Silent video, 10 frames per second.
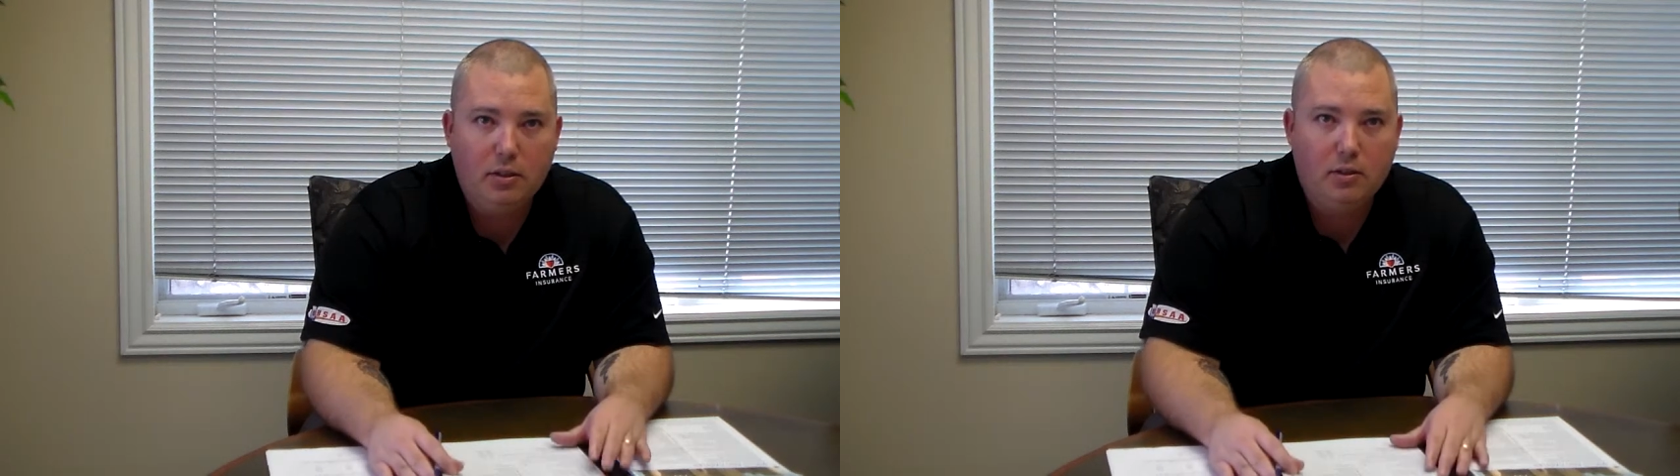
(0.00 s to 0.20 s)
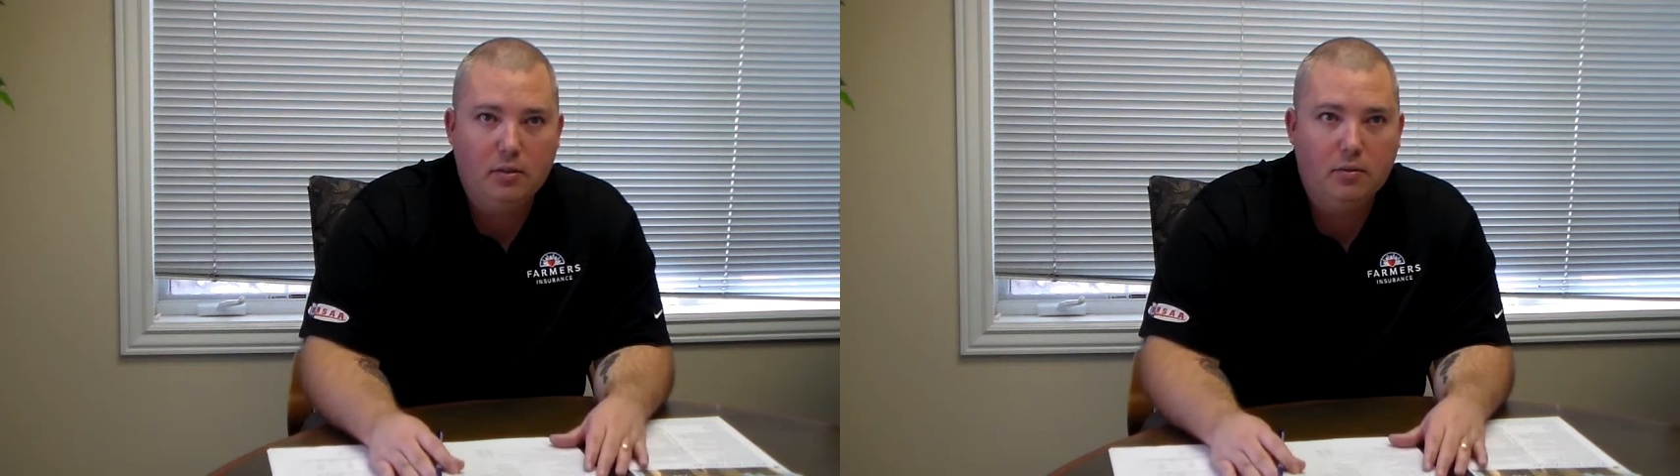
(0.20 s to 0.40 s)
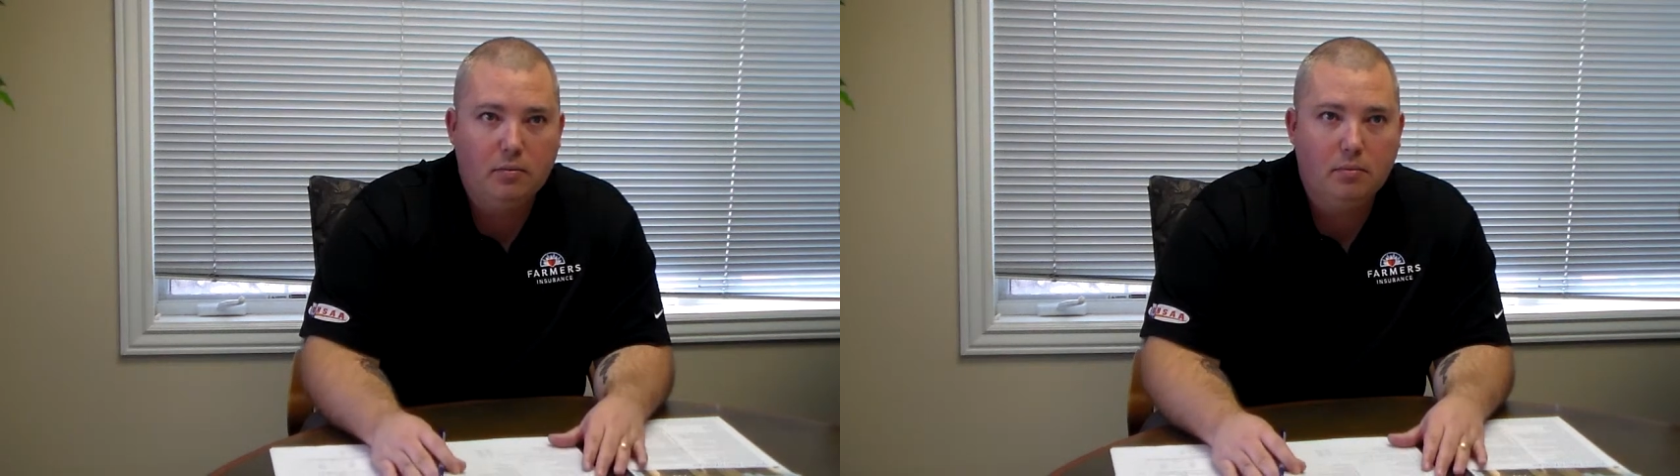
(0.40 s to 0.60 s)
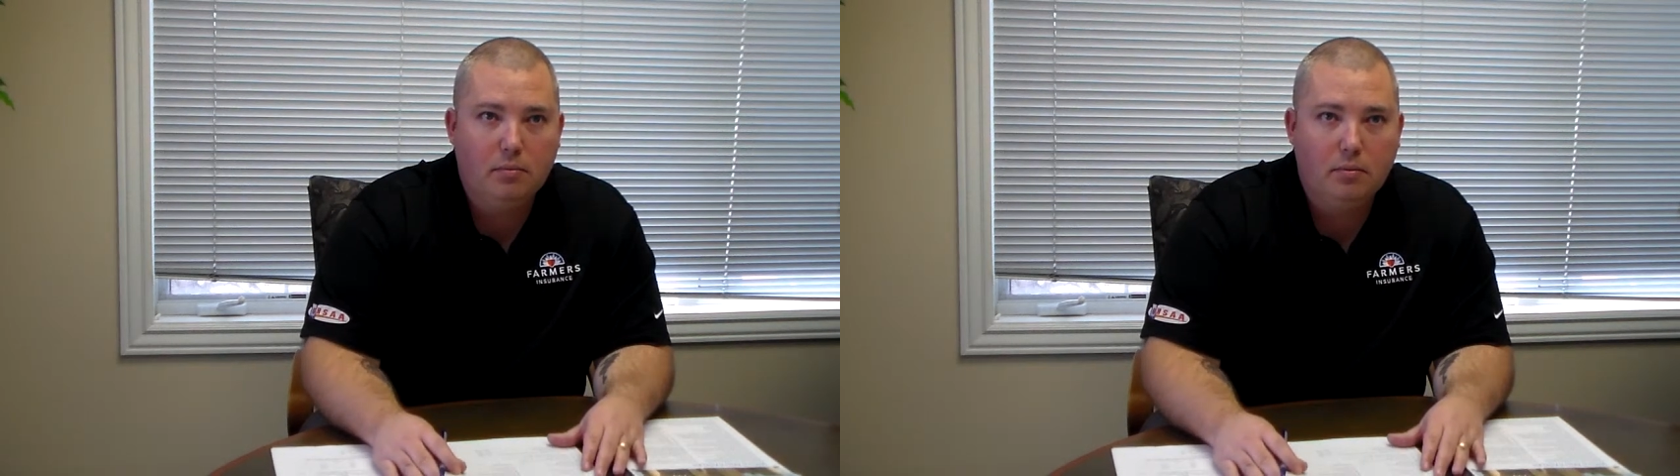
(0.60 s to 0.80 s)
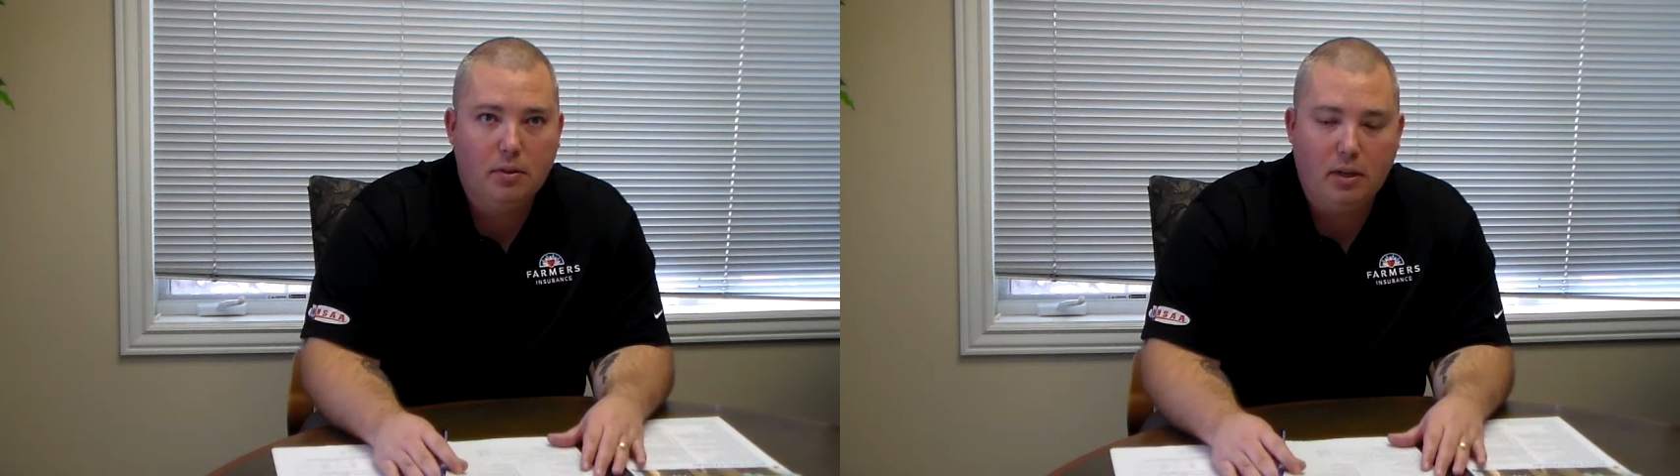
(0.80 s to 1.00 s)
year,
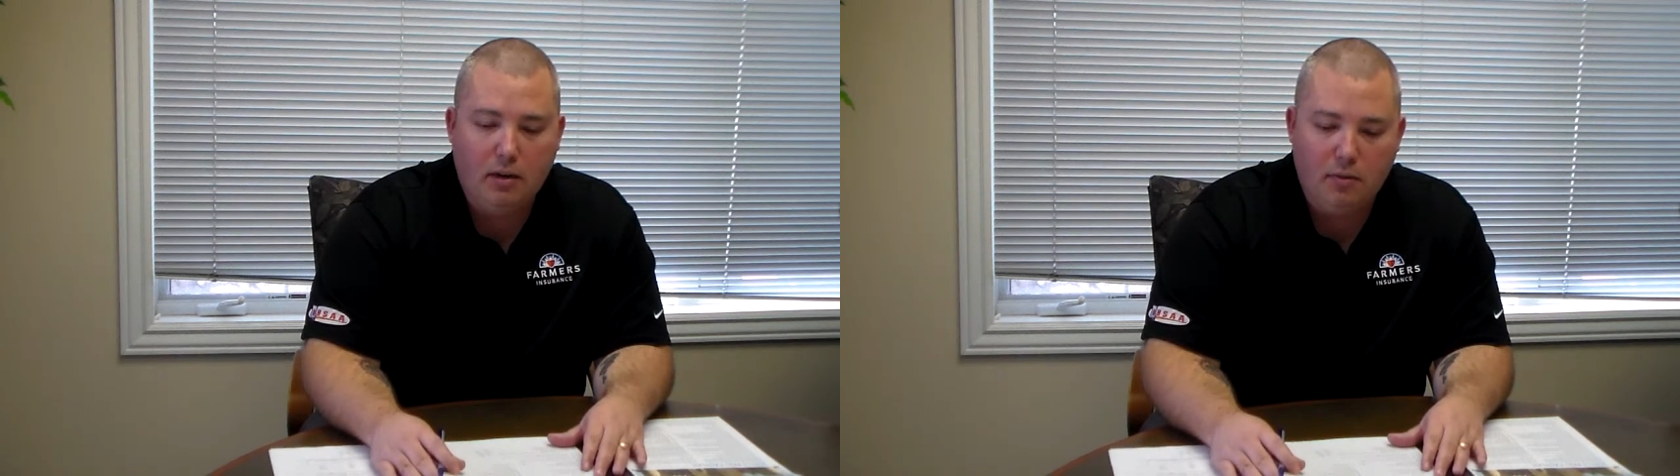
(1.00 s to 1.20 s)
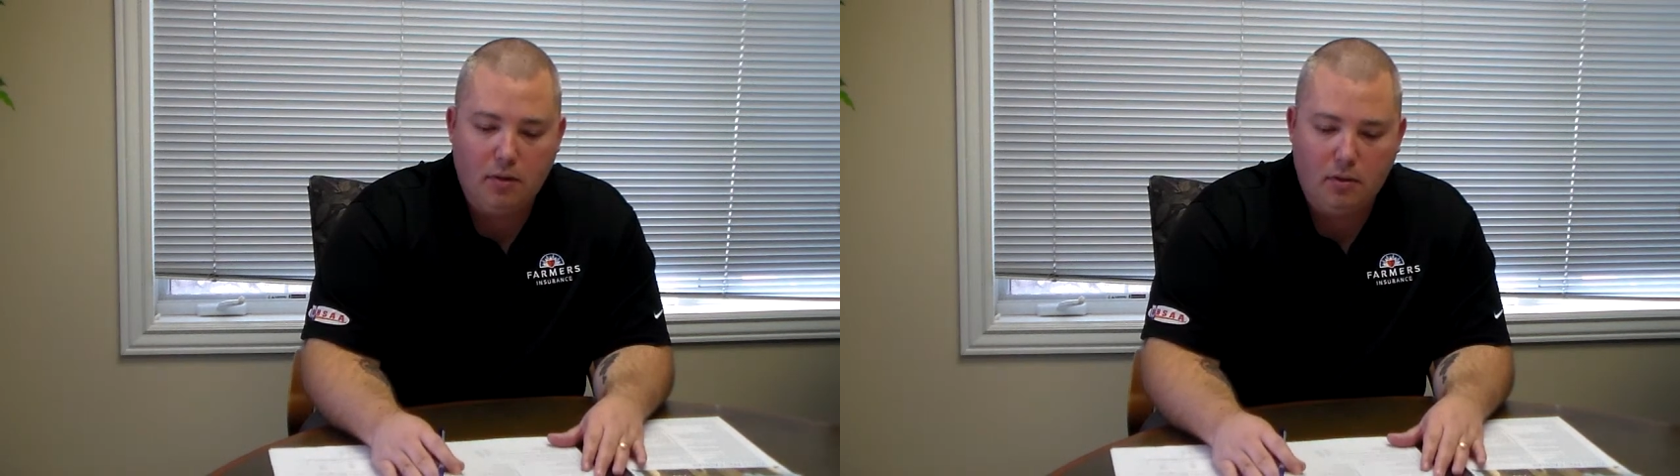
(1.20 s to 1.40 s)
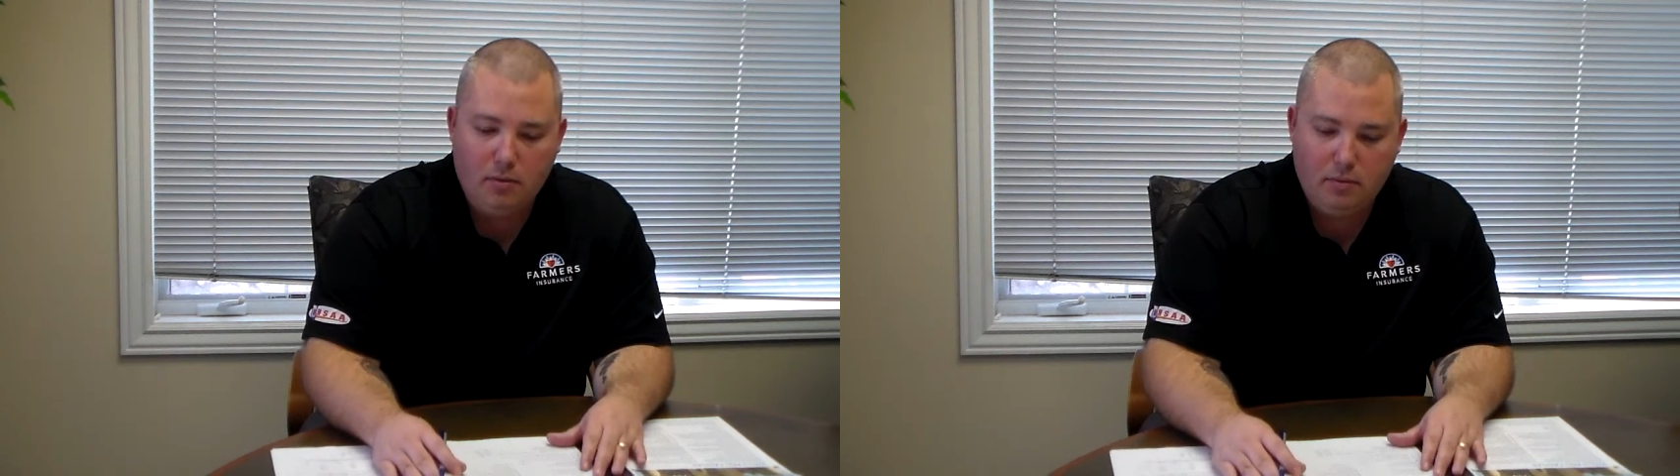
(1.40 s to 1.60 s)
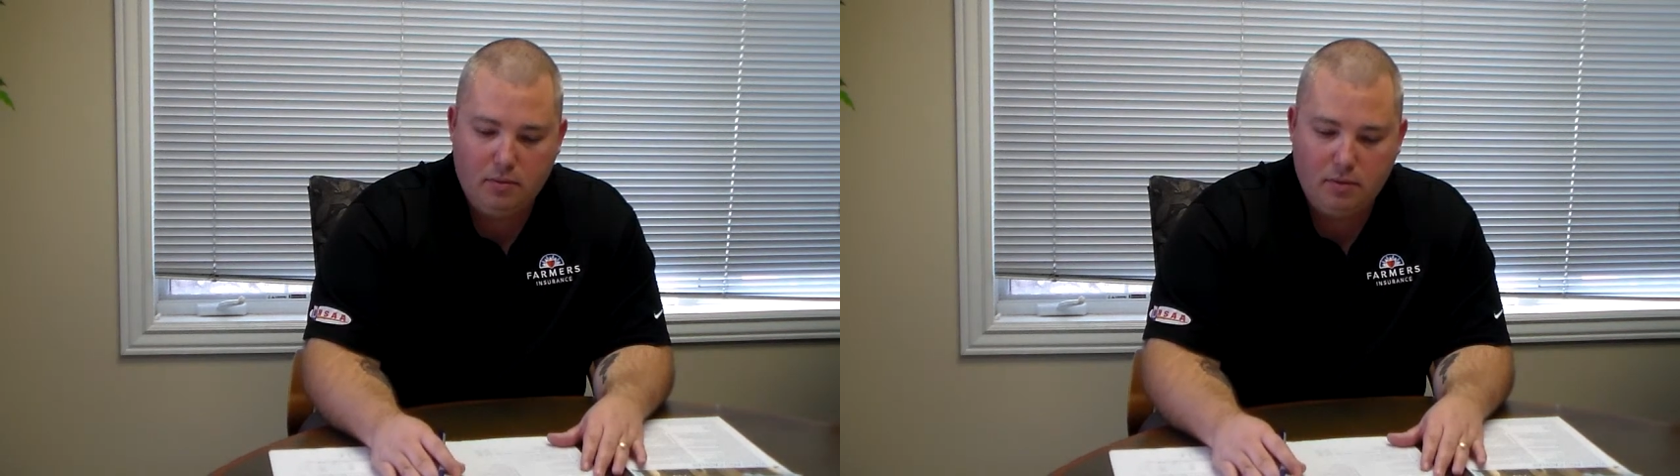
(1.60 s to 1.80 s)
you never know.